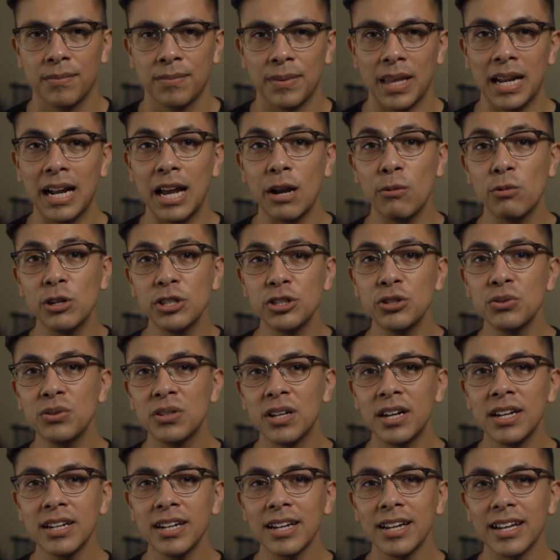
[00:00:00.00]
and I wish you
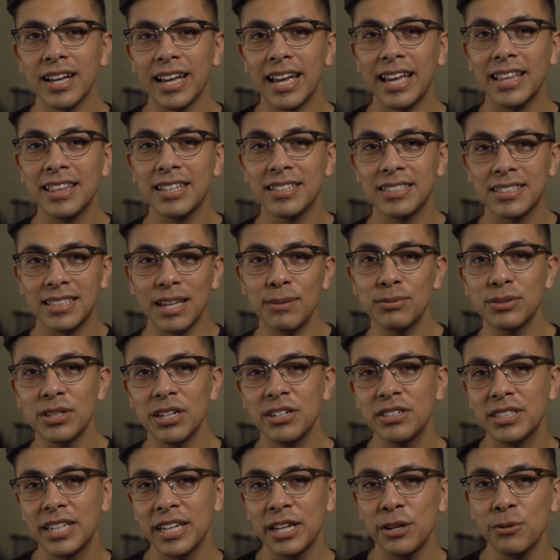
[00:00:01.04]
luck in the steps that
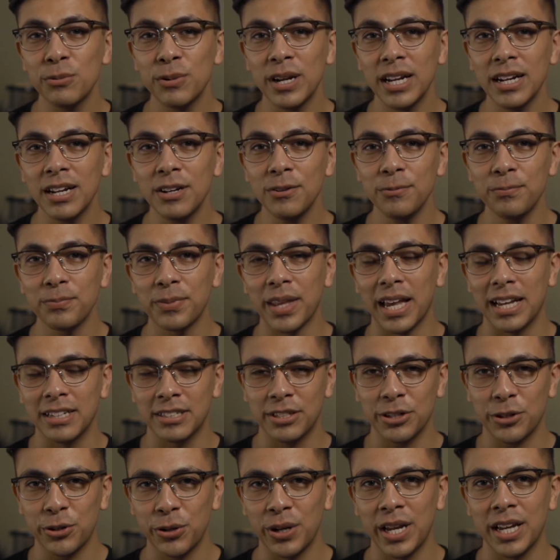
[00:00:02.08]
you're taking right now
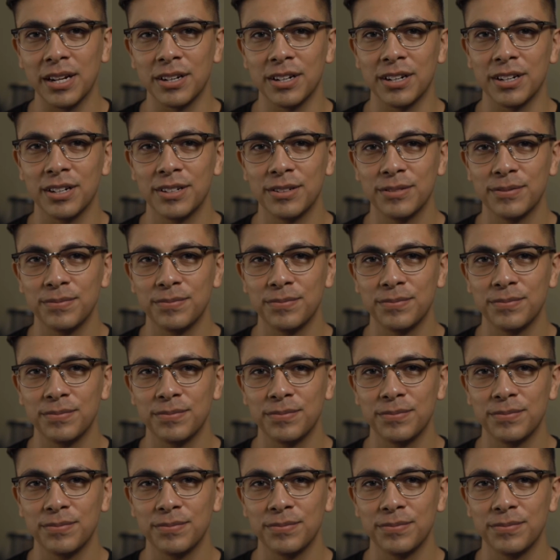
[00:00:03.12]
as a creator.